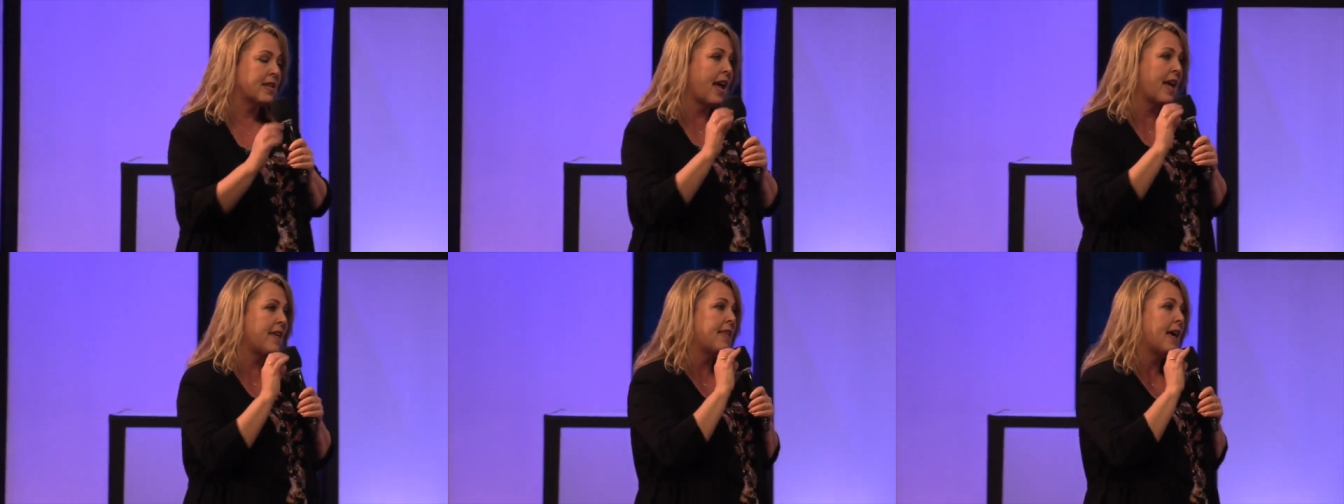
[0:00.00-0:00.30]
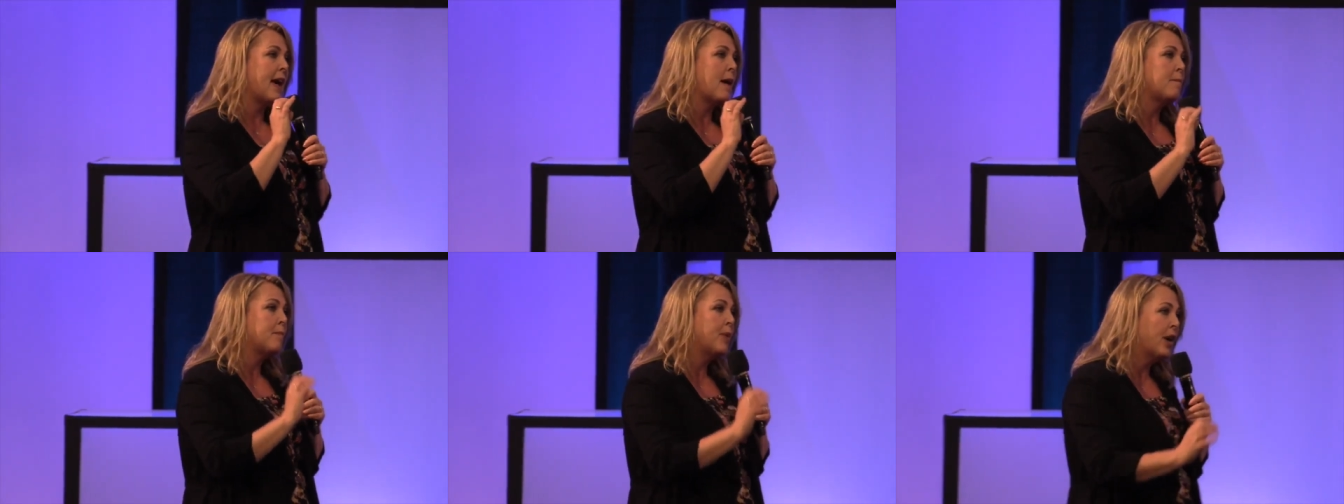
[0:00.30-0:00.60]
and
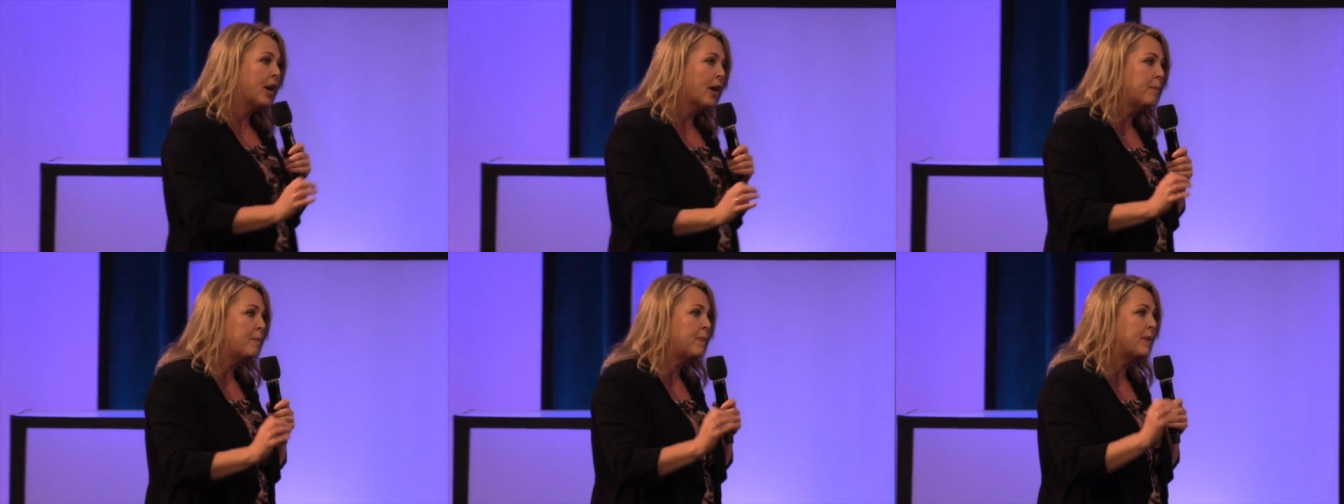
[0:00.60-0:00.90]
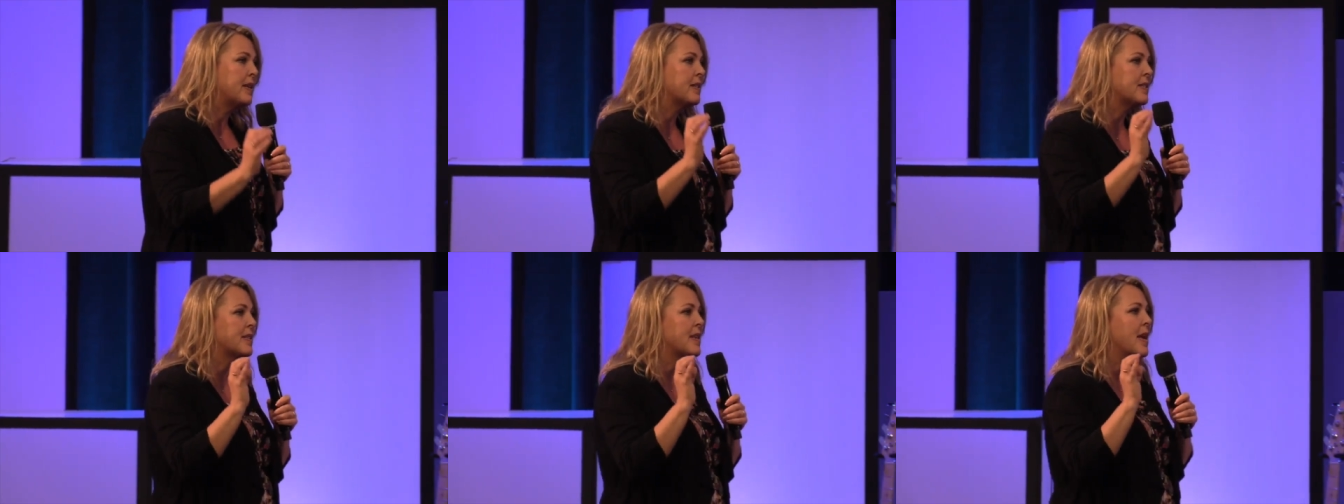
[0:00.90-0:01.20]
that
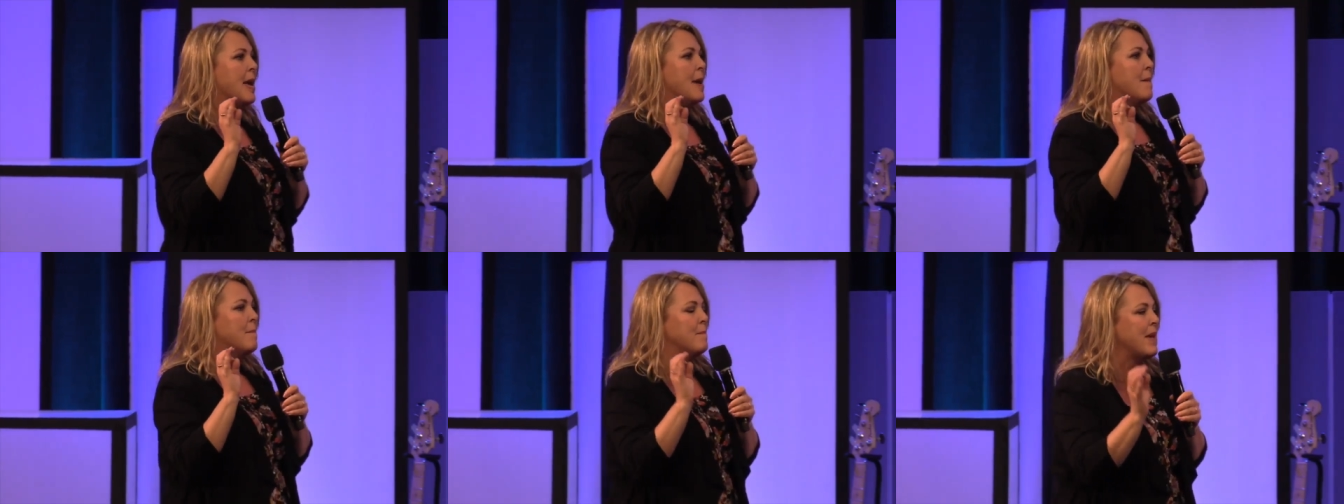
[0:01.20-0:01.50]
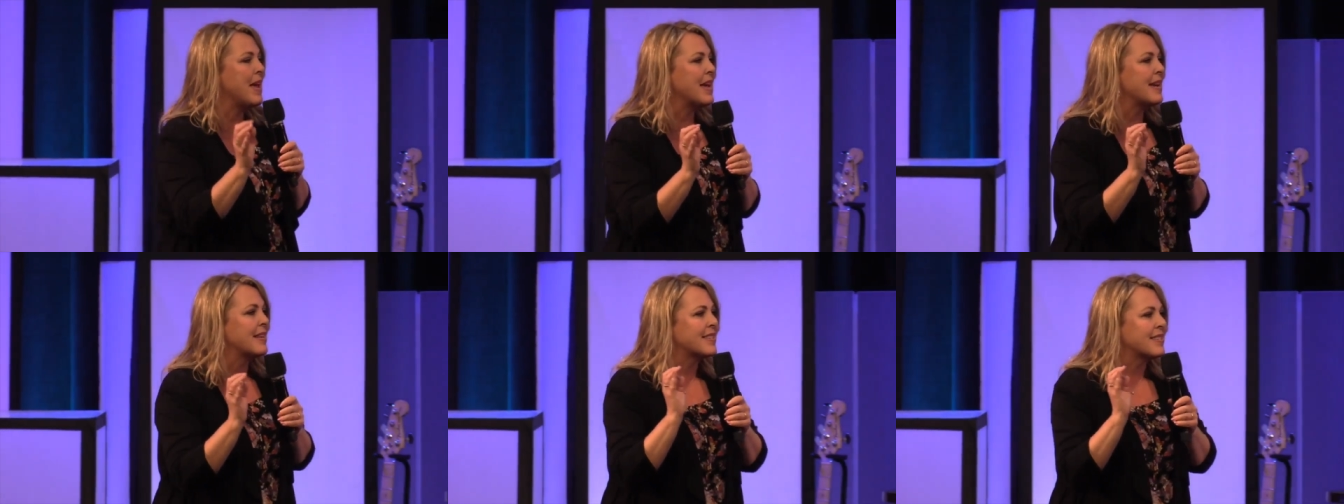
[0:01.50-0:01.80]
purpose
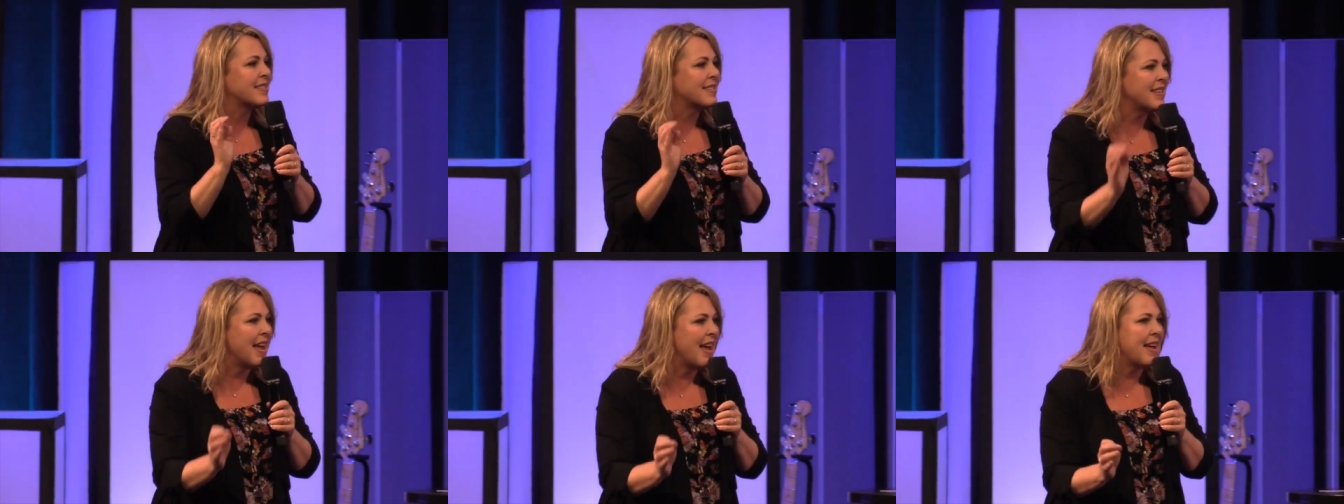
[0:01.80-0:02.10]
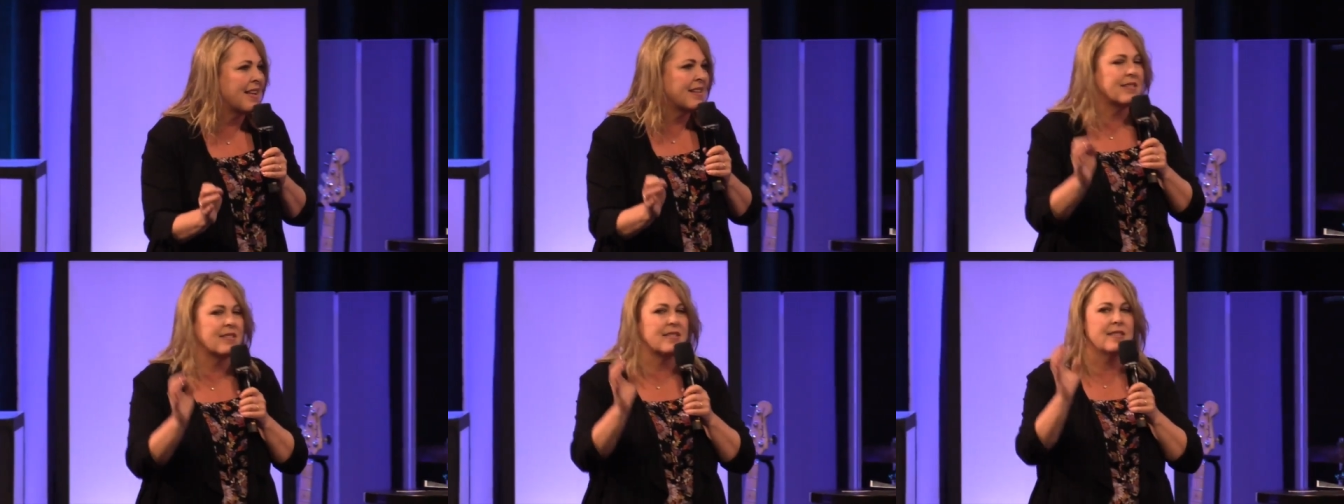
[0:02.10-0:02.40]
makes
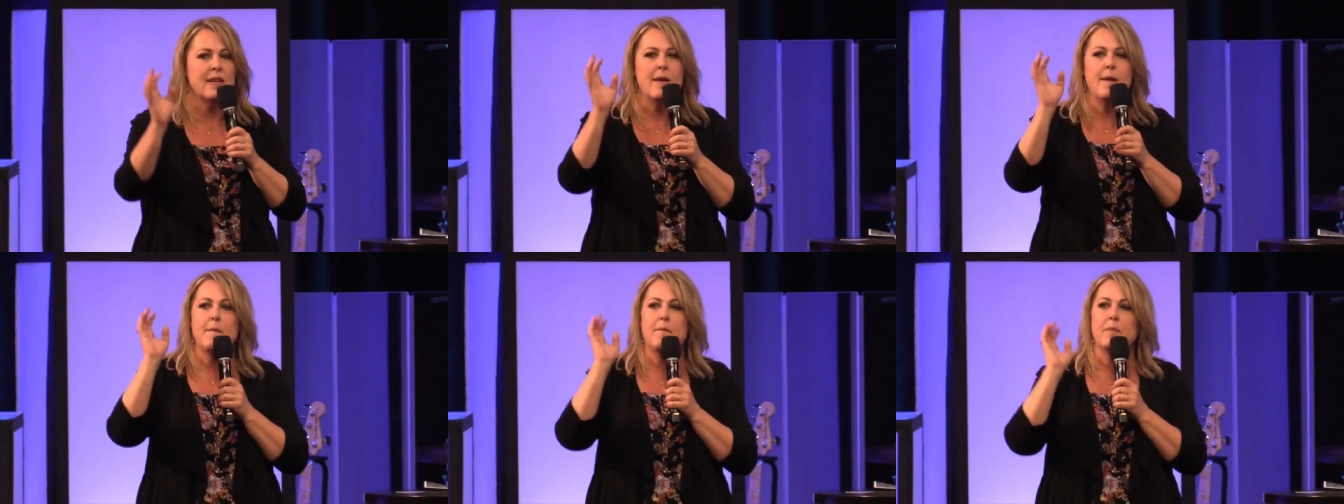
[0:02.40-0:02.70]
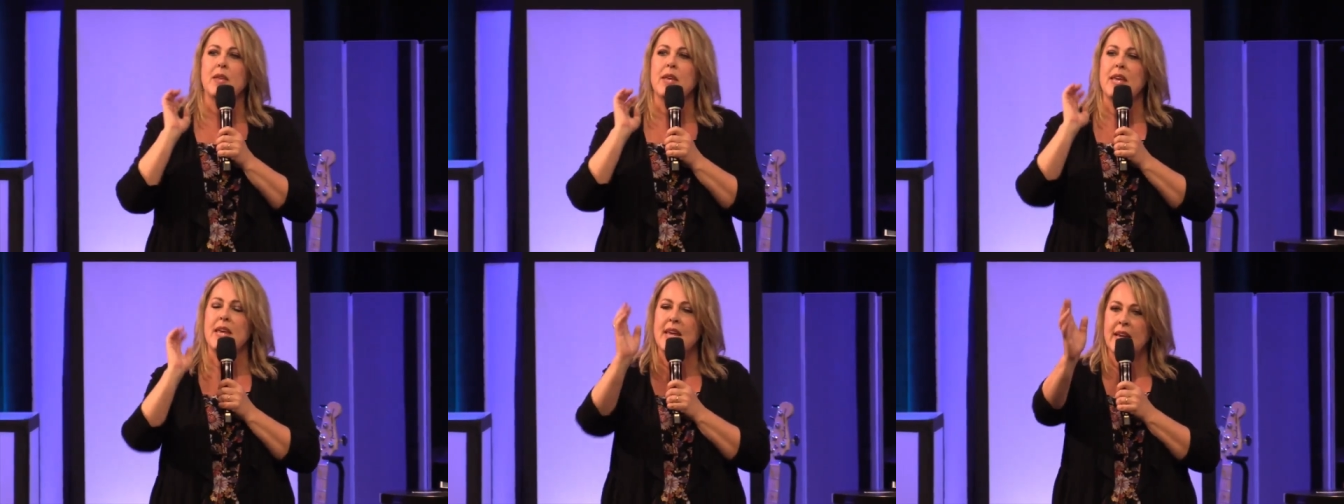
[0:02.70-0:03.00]
sense
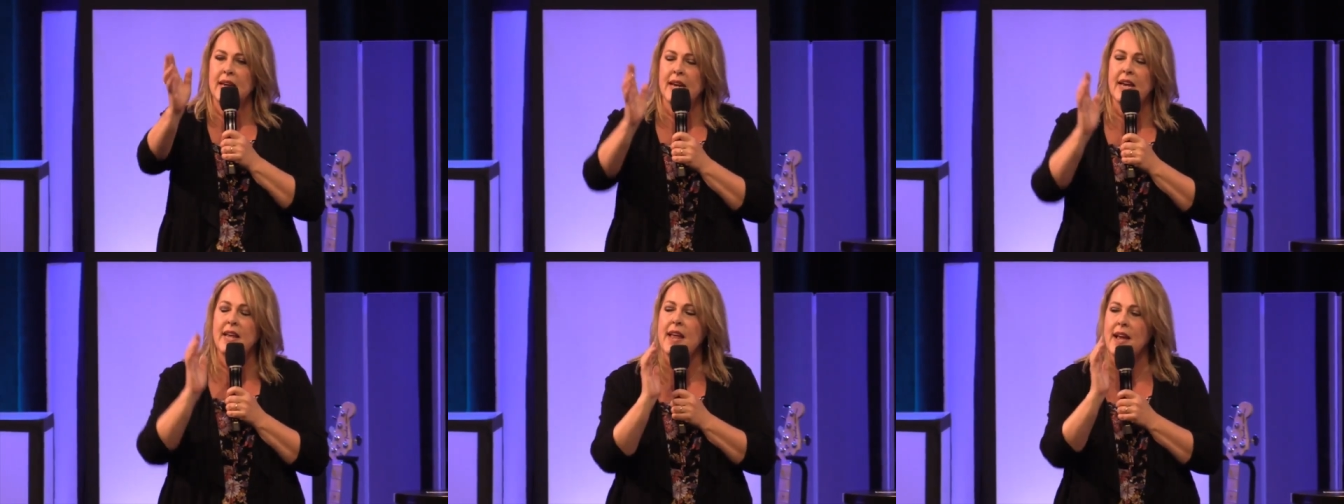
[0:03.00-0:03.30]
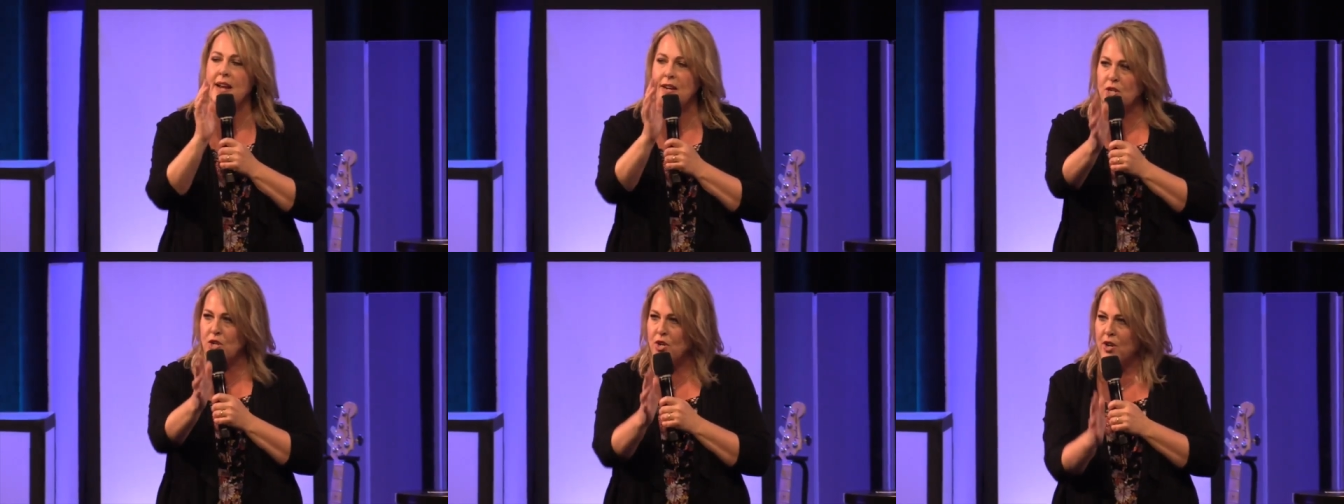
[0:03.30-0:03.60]
in
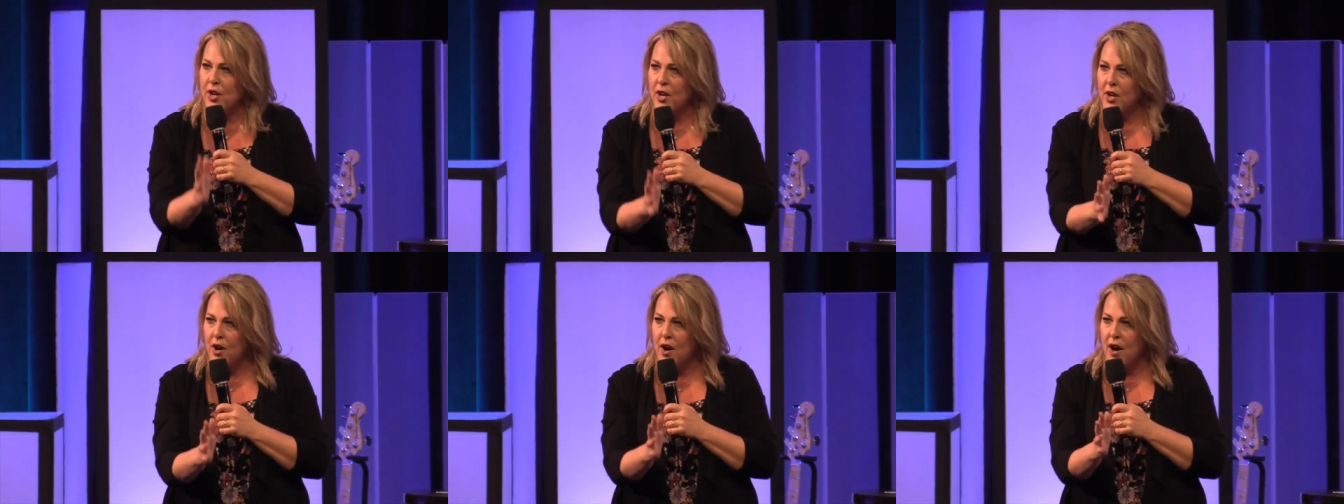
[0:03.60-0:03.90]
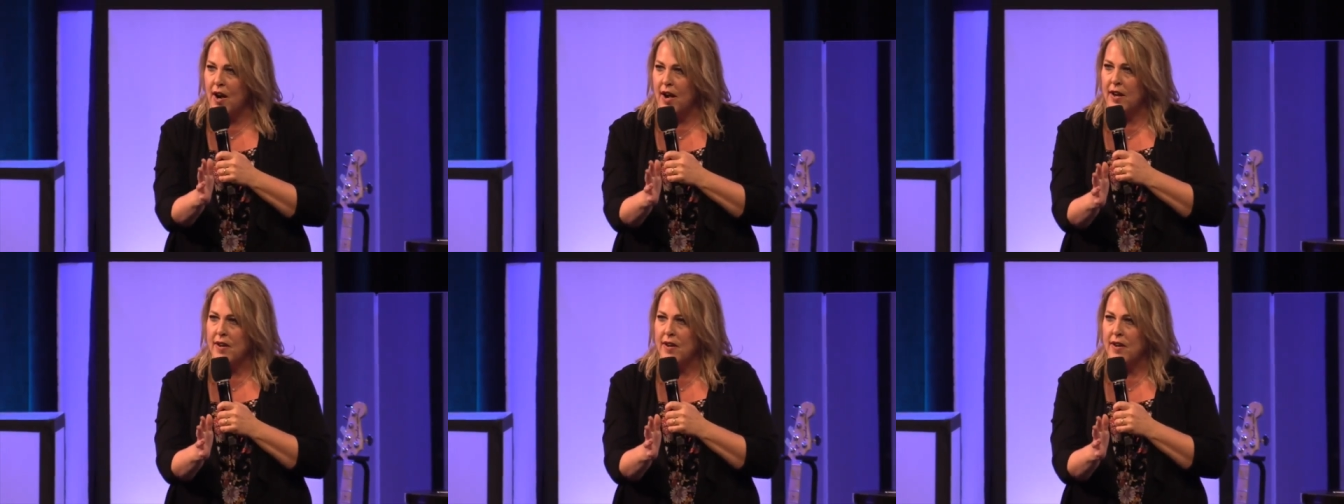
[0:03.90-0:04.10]
connection to God.